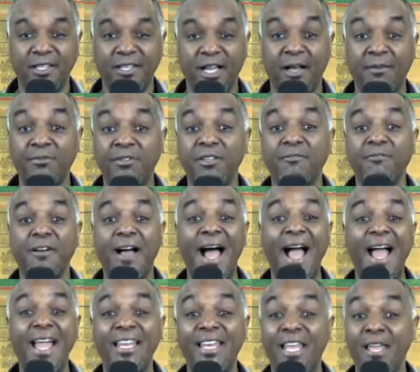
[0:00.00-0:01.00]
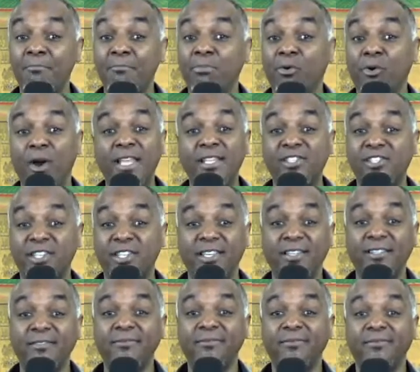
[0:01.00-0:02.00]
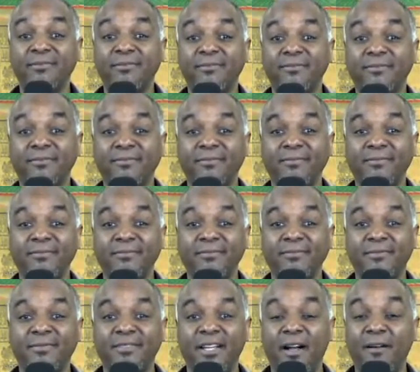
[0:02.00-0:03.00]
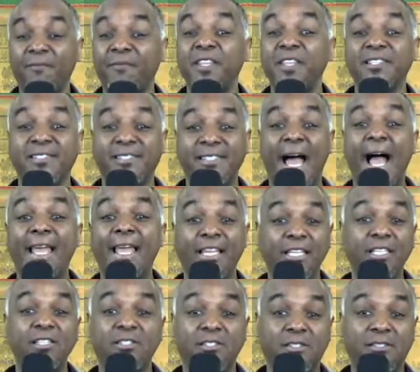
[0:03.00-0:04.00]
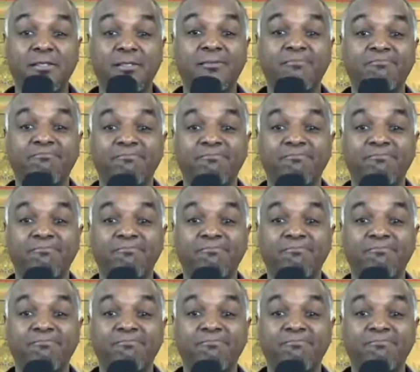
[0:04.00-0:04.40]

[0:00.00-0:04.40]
of divine embracing, of this silence,